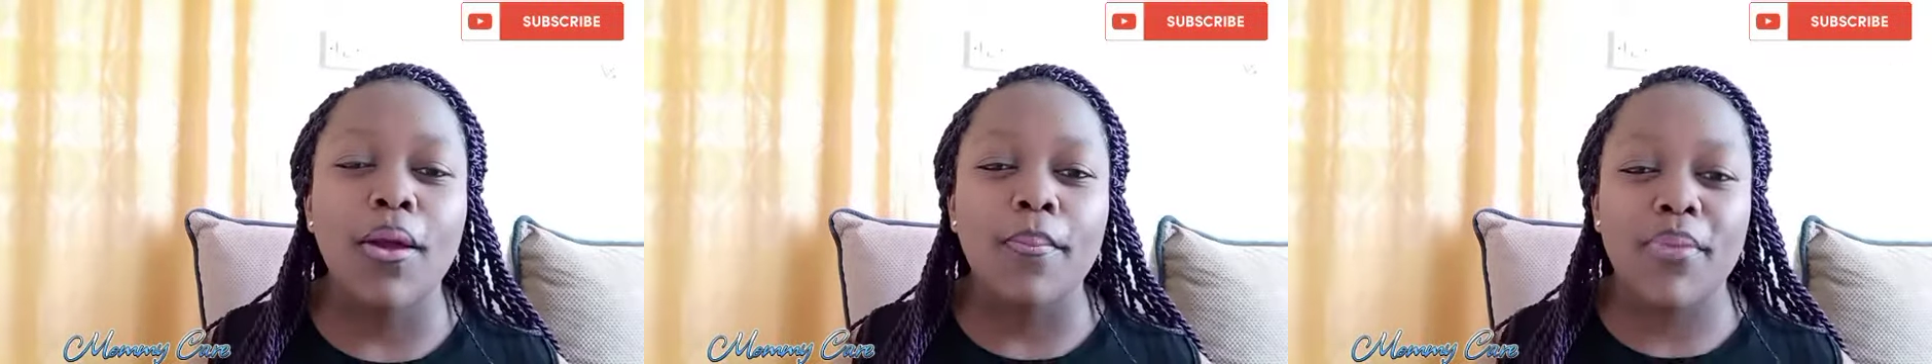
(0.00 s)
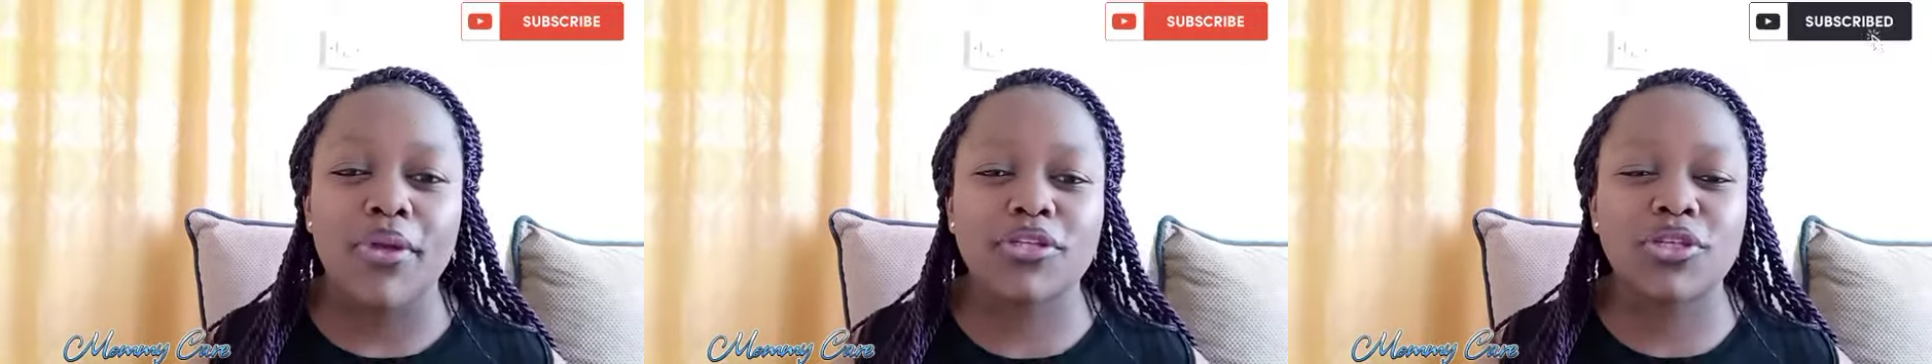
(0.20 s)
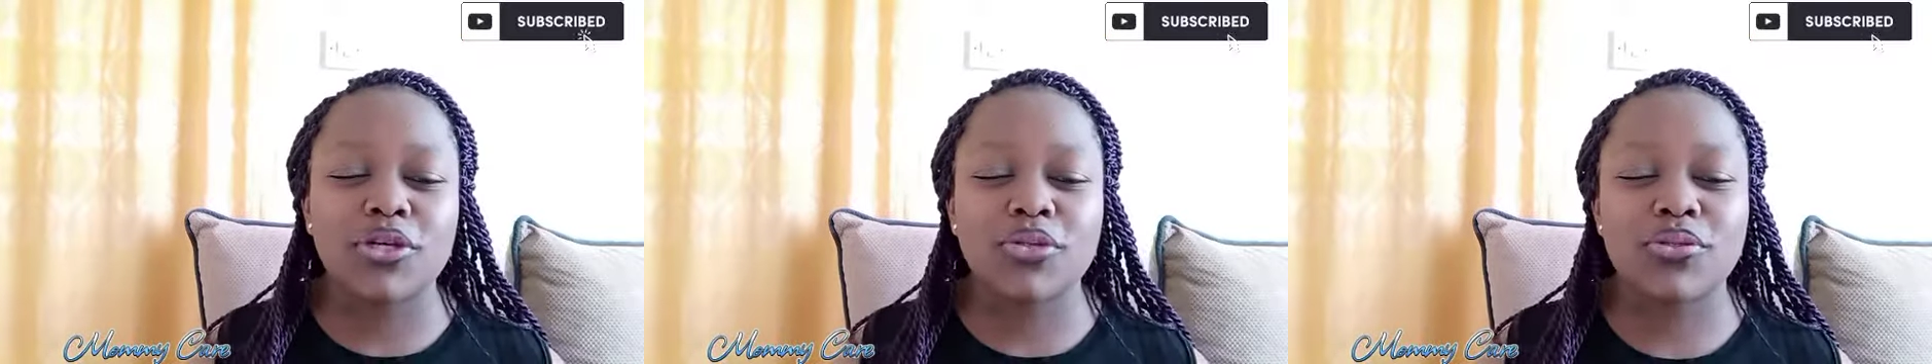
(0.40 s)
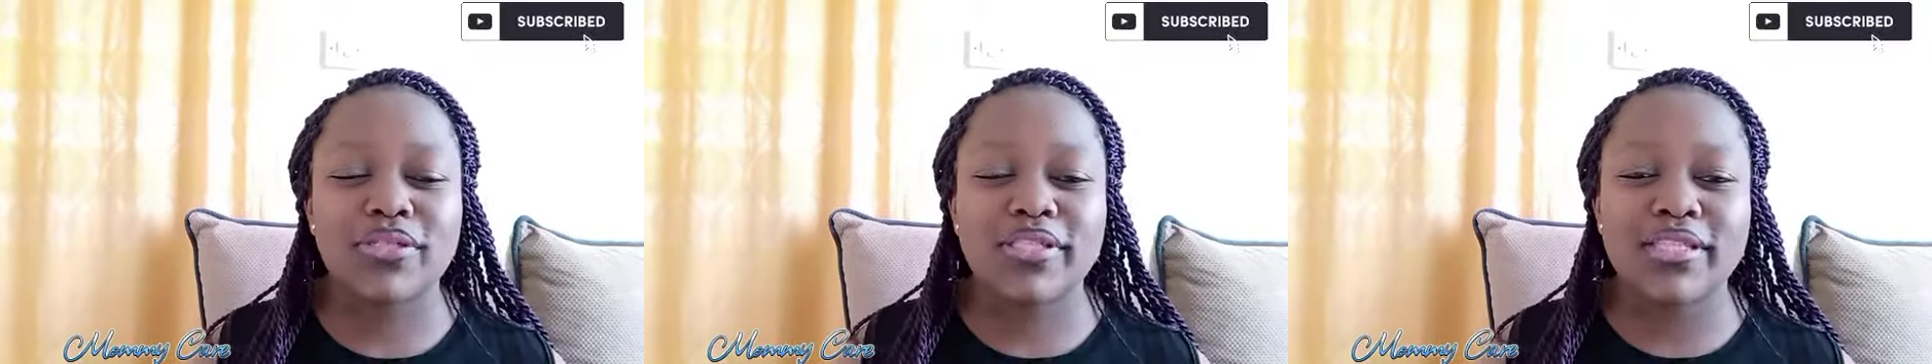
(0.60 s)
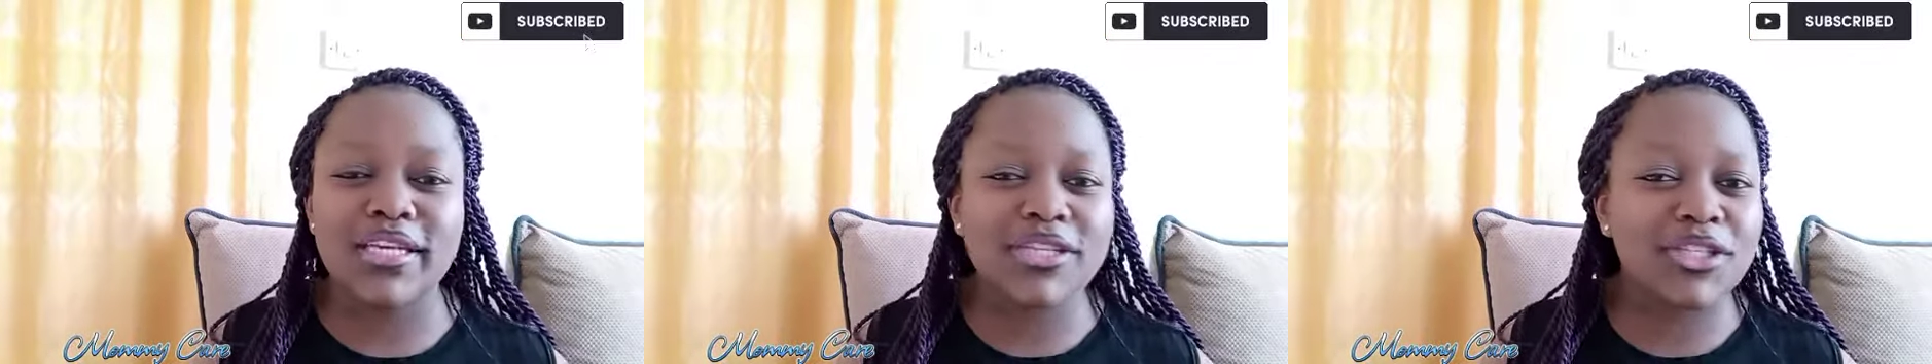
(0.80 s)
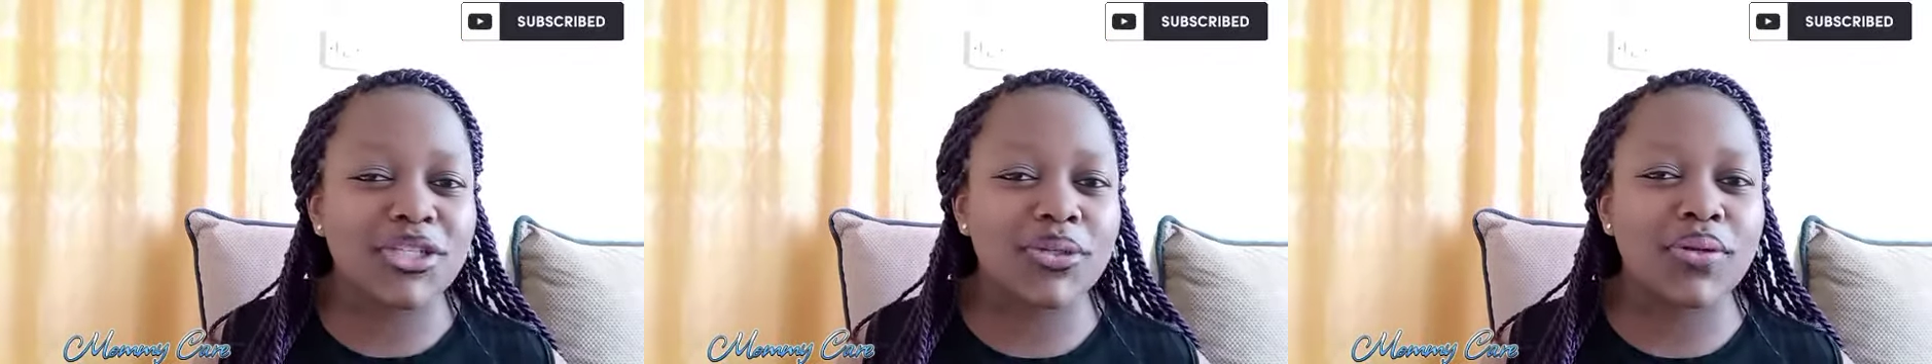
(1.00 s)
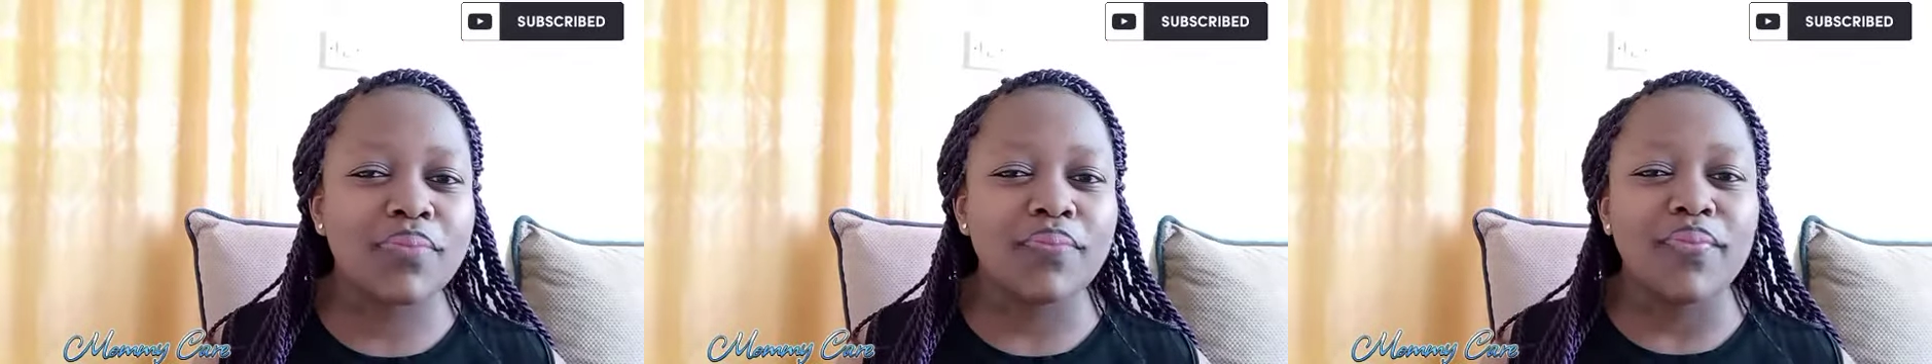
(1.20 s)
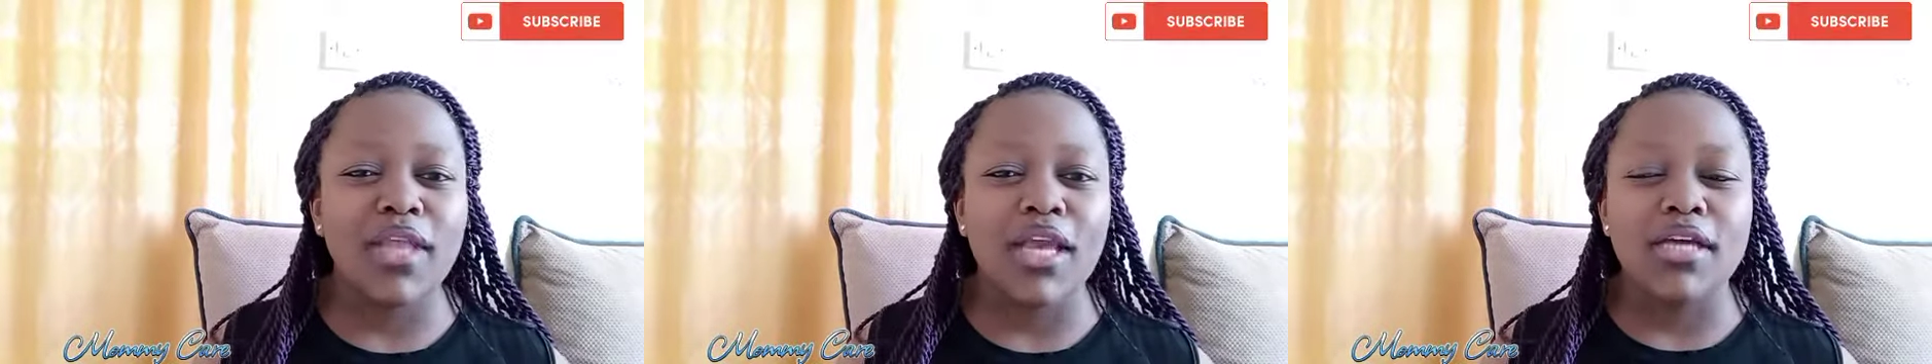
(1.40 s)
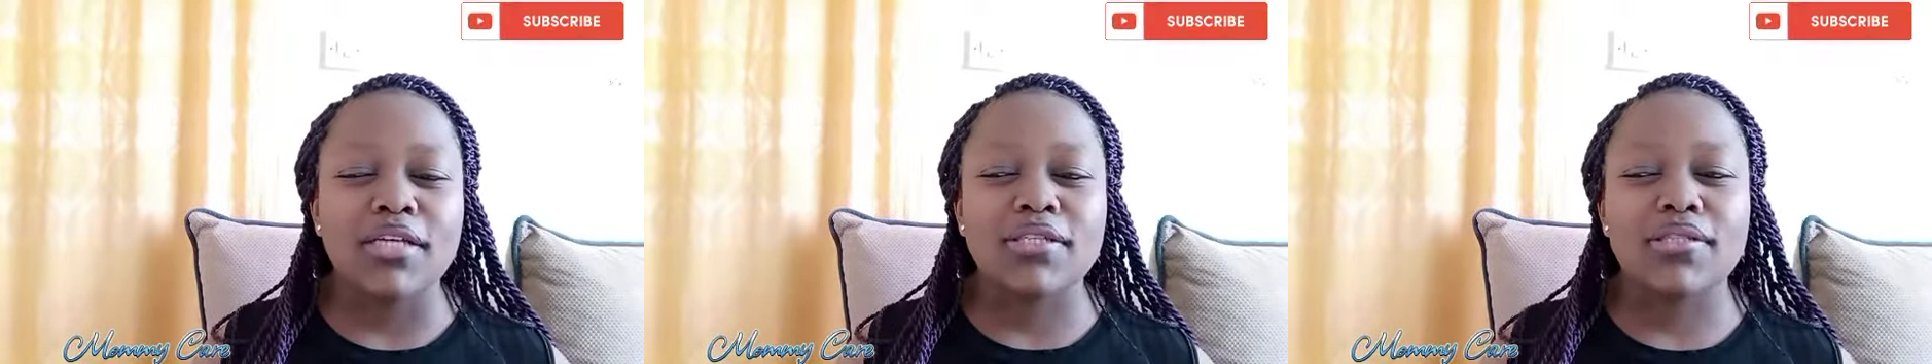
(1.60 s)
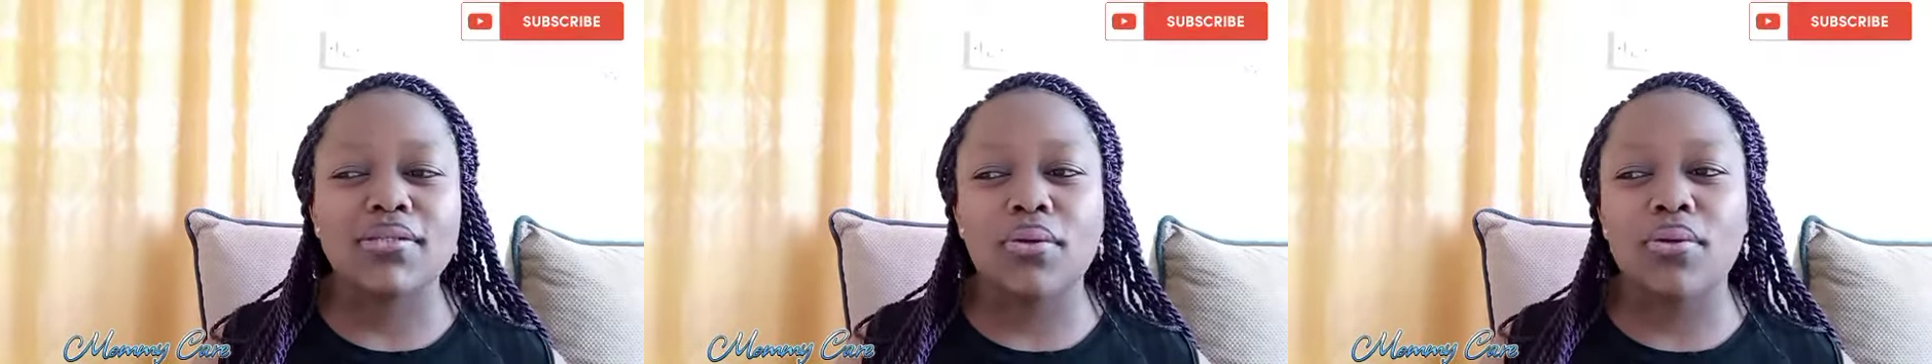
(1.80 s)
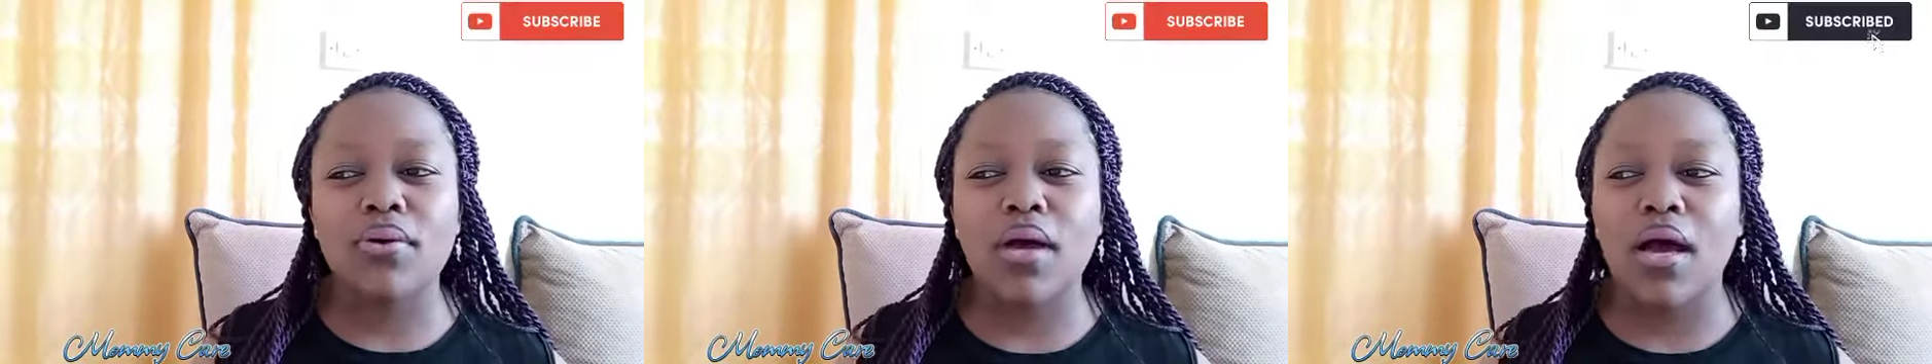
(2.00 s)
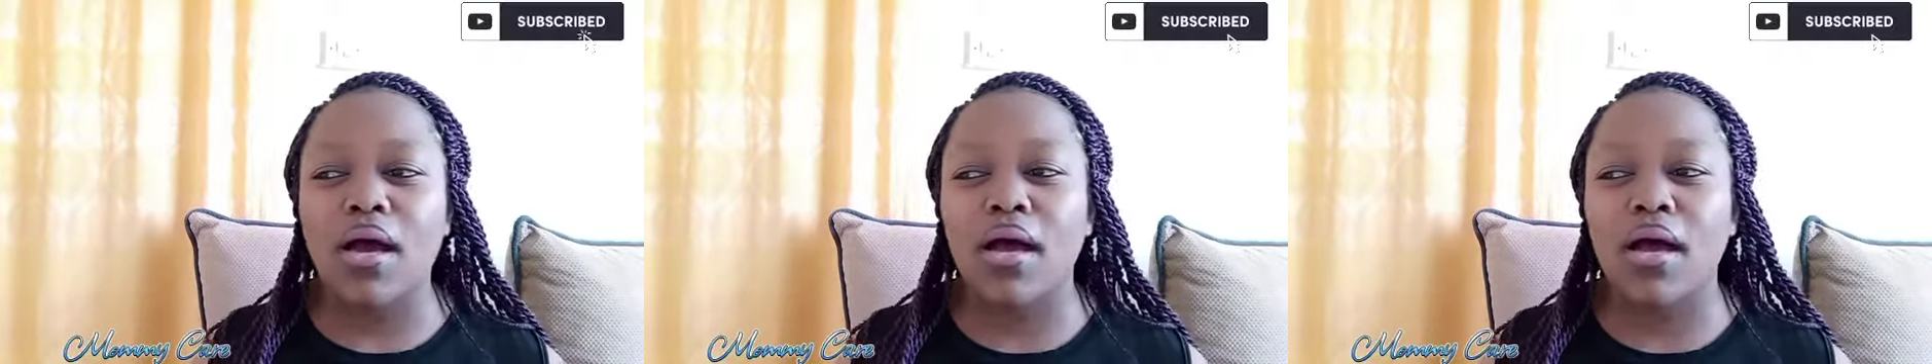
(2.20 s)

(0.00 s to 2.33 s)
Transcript: Make sure to stay tuned. So